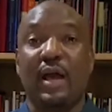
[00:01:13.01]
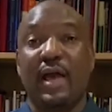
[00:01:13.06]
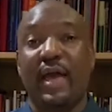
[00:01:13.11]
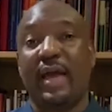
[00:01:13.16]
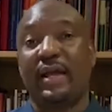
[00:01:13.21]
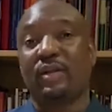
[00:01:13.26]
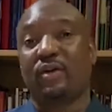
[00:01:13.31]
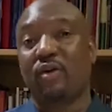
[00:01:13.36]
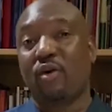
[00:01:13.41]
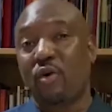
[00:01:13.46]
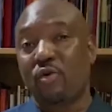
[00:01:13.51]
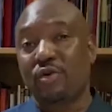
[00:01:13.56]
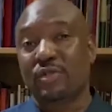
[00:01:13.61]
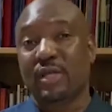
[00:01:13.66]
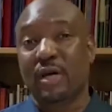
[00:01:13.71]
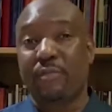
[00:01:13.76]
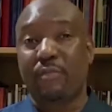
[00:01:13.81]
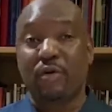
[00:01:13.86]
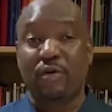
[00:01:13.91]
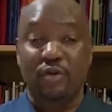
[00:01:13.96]
and call
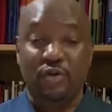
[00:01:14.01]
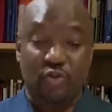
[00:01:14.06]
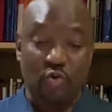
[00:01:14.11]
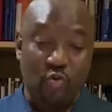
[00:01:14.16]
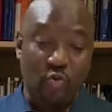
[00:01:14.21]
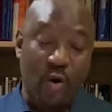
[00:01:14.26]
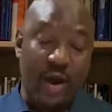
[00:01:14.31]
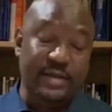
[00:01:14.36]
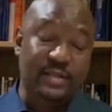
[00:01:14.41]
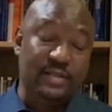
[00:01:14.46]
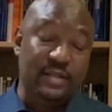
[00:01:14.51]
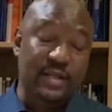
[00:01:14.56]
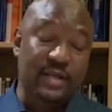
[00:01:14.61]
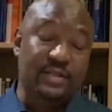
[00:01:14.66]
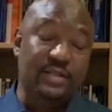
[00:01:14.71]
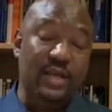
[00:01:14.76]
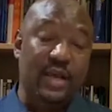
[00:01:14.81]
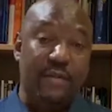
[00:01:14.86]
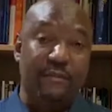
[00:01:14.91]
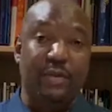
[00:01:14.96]
somebody to watch
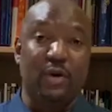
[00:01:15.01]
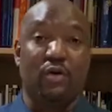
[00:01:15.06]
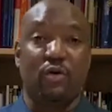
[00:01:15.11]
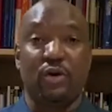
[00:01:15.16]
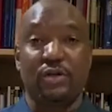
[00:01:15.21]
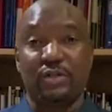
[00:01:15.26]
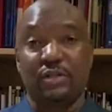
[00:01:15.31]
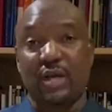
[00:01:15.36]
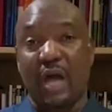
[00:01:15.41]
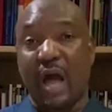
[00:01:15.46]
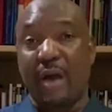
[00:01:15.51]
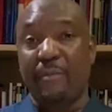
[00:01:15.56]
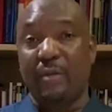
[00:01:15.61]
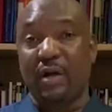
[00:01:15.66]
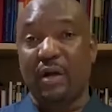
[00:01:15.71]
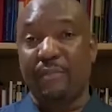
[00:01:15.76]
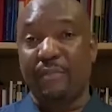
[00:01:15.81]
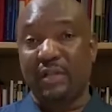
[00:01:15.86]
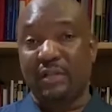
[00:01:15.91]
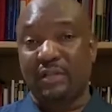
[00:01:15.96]
this, because I'm going
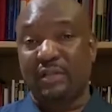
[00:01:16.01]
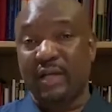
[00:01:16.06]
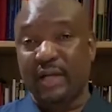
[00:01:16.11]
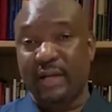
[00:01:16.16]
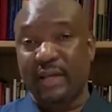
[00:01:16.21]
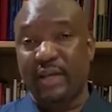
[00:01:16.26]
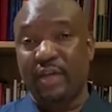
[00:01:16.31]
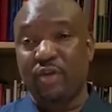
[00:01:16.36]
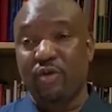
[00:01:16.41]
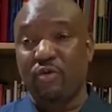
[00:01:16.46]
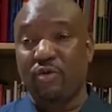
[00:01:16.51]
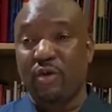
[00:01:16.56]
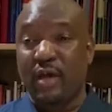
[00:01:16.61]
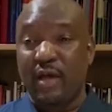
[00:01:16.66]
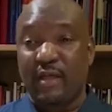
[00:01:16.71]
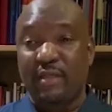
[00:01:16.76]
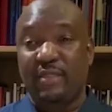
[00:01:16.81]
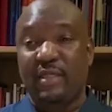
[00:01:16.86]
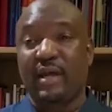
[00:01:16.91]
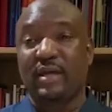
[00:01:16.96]
to be telling you
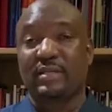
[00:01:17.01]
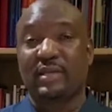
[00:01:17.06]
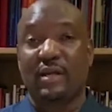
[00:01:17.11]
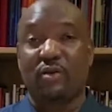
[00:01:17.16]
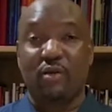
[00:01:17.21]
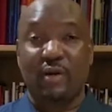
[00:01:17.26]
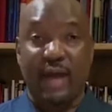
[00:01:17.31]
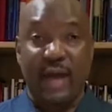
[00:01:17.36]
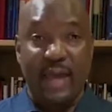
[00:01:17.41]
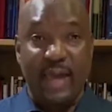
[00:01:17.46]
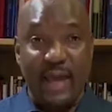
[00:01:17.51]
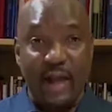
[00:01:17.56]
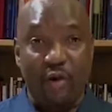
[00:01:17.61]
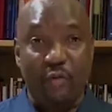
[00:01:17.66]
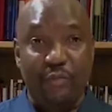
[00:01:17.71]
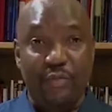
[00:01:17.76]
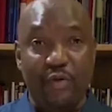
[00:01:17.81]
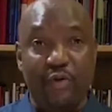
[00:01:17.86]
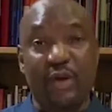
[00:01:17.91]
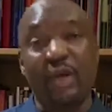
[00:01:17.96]
things that are going to
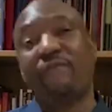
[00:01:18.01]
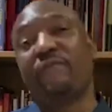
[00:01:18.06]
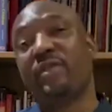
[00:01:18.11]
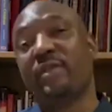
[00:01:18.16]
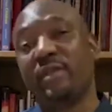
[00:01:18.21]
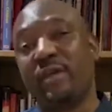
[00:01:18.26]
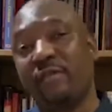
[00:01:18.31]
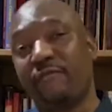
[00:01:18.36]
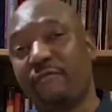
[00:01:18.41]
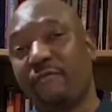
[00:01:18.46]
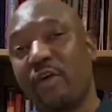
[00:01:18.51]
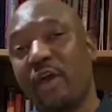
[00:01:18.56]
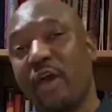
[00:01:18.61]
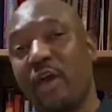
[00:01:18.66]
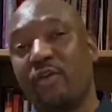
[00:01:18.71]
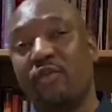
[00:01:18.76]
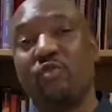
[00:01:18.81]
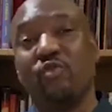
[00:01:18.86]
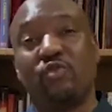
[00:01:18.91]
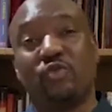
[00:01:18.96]
help you. Even if
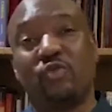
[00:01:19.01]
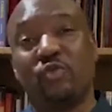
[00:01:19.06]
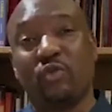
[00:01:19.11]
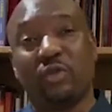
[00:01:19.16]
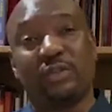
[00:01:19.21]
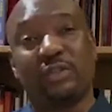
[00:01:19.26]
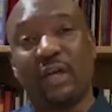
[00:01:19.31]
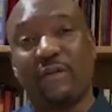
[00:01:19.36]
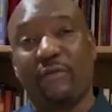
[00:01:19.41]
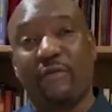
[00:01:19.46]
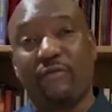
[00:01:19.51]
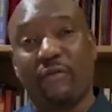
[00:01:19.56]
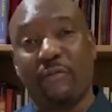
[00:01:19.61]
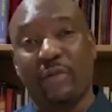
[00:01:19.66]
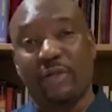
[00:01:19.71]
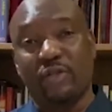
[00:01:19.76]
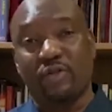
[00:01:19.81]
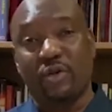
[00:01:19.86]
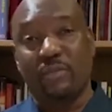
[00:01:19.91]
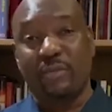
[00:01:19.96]
you do not suffer from
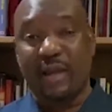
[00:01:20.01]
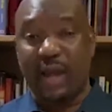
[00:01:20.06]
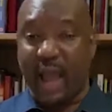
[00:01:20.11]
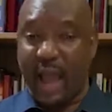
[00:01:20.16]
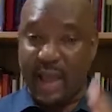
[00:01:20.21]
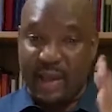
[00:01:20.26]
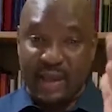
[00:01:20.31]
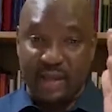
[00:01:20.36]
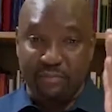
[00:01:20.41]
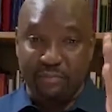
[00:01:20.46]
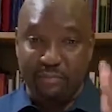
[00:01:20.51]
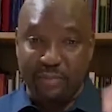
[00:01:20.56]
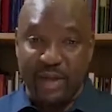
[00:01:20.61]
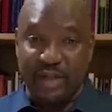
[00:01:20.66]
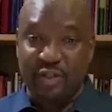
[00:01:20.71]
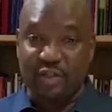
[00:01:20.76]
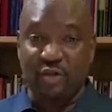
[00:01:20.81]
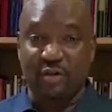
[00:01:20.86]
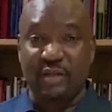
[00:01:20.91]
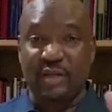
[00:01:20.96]
insomnia, I can
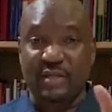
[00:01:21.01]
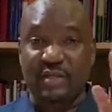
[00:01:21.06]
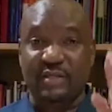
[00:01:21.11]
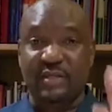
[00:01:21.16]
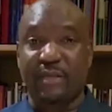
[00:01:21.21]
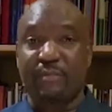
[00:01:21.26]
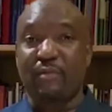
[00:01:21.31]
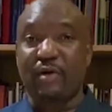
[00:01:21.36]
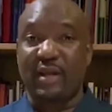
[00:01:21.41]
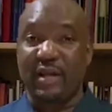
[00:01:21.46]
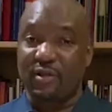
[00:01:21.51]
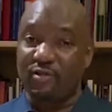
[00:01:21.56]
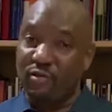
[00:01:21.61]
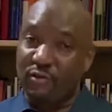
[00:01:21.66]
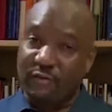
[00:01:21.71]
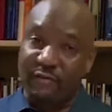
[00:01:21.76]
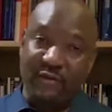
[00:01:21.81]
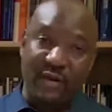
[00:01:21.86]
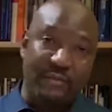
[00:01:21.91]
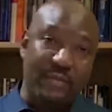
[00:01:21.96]
bet you there's somebody in your
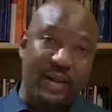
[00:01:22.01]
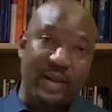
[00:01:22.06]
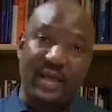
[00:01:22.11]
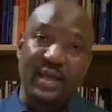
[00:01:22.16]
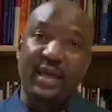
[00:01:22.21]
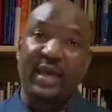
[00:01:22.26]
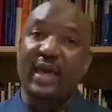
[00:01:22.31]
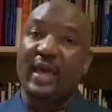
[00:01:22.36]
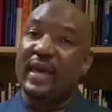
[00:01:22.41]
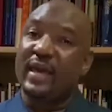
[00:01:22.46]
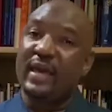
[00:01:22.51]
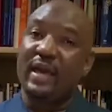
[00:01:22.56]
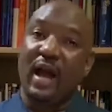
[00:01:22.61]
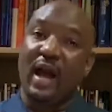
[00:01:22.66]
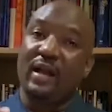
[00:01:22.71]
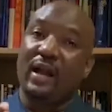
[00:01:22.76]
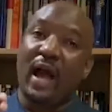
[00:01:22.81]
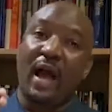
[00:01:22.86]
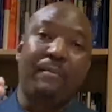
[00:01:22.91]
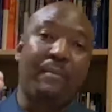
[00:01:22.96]
family,
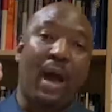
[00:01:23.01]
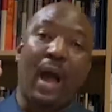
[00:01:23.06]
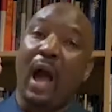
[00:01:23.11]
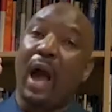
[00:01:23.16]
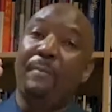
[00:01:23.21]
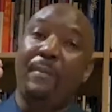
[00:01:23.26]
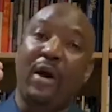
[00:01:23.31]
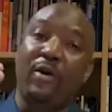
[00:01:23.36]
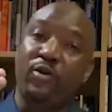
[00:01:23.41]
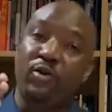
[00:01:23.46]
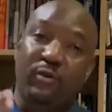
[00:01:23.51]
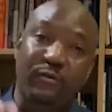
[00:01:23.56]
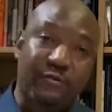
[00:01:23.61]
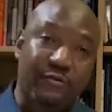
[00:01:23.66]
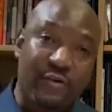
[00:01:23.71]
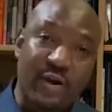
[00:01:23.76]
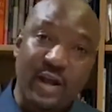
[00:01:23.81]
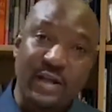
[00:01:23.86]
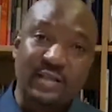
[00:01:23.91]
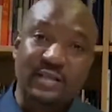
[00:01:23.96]
among your
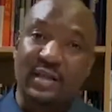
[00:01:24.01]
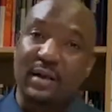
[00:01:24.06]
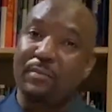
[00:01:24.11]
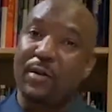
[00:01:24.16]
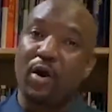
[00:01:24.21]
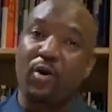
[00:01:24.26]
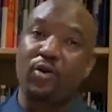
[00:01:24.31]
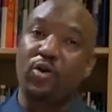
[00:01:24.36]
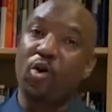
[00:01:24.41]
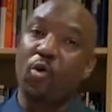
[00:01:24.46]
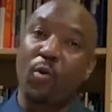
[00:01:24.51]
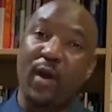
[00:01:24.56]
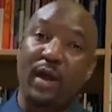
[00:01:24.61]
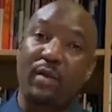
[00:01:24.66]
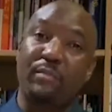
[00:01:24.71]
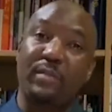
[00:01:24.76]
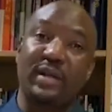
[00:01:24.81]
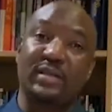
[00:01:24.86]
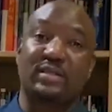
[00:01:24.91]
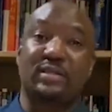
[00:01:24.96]
friends, among your
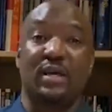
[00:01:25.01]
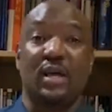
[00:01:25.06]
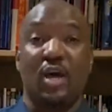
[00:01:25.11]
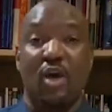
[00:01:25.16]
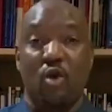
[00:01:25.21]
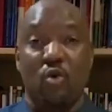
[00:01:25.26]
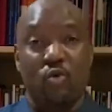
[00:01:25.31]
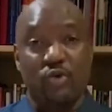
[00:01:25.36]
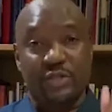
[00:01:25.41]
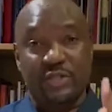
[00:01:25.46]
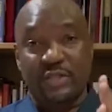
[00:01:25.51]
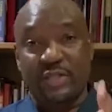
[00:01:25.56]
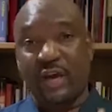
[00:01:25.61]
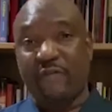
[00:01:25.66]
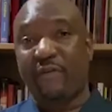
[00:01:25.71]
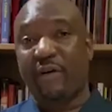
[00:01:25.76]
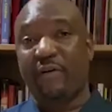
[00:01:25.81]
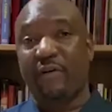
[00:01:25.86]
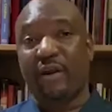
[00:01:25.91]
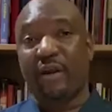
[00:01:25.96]
workmates, who's
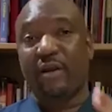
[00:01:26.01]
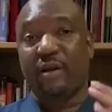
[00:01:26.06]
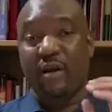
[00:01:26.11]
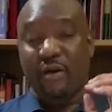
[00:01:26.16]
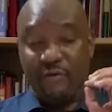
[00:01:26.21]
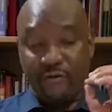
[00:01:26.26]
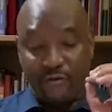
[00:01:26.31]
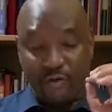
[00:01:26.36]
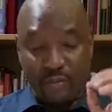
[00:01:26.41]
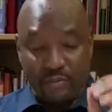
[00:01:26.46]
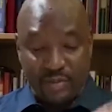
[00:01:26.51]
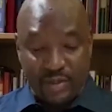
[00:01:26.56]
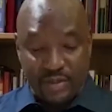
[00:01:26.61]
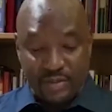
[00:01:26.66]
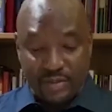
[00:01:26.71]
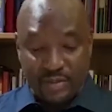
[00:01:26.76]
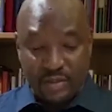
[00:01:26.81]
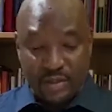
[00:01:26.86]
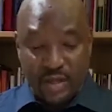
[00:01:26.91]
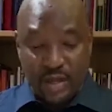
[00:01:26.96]
suffering from
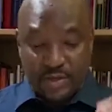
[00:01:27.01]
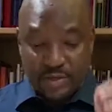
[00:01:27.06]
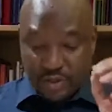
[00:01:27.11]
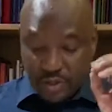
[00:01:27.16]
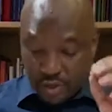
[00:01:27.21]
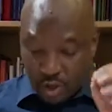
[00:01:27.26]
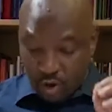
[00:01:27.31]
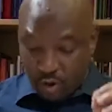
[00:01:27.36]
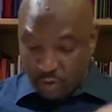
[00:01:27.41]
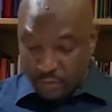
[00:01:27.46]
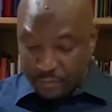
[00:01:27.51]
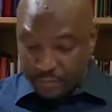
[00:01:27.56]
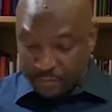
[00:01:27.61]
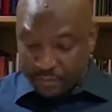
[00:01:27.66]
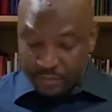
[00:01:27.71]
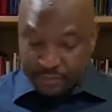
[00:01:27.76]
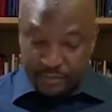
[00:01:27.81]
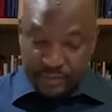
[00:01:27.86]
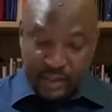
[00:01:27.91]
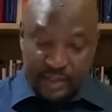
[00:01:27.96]
this. So
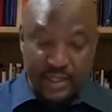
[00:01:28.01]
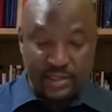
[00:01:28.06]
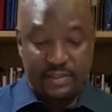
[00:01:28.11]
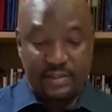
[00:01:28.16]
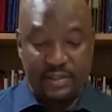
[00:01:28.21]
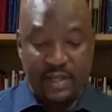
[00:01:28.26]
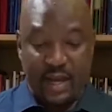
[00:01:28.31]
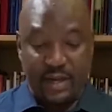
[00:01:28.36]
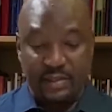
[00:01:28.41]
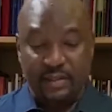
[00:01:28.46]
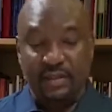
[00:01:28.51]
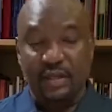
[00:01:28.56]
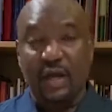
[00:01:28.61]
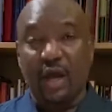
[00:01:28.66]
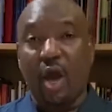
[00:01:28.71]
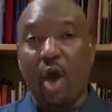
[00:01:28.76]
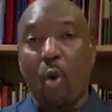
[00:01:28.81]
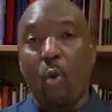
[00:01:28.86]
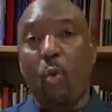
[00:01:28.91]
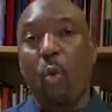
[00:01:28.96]
let's start.
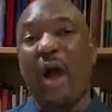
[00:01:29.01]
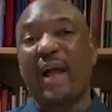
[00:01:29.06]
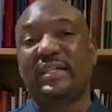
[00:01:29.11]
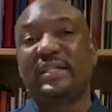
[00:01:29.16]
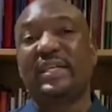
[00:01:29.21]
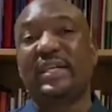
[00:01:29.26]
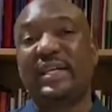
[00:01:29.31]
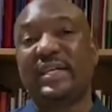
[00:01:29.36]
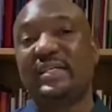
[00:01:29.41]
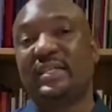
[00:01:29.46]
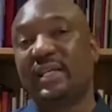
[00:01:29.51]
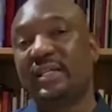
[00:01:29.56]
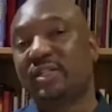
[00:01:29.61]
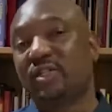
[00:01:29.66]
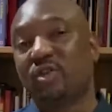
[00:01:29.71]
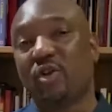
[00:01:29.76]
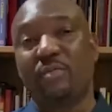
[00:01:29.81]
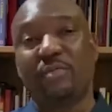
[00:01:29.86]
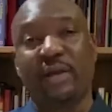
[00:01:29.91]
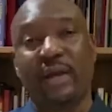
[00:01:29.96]
What is
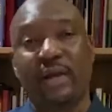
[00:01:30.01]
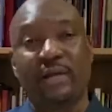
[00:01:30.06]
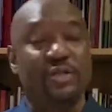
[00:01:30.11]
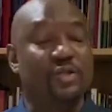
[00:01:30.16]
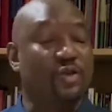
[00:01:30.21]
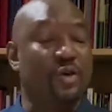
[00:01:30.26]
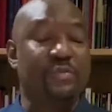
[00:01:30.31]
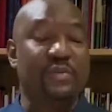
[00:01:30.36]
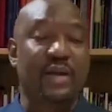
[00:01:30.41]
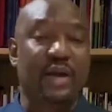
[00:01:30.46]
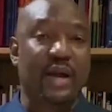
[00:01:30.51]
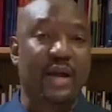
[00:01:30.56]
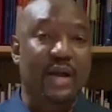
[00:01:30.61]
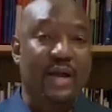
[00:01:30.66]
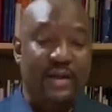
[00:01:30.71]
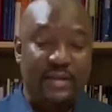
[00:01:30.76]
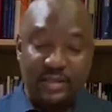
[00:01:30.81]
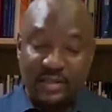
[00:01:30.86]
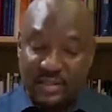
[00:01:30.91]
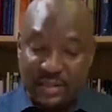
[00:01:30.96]
insomnia? Insomnia
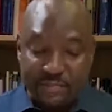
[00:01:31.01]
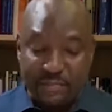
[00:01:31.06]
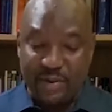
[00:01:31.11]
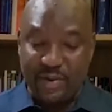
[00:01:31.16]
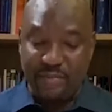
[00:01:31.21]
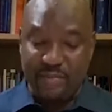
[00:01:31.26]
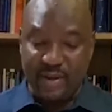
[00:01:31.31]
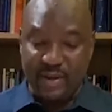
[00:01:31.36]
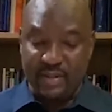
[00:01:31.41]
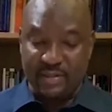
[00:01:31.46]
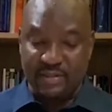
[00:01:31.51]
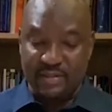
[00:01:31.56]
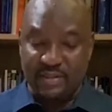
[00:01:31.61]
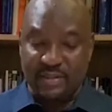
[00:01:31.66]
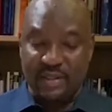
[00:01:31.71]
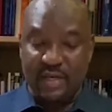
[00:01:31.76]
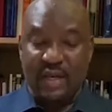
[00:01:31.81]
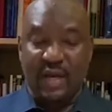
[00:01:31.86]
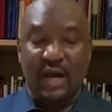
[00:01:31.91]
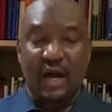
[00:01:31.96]
simply means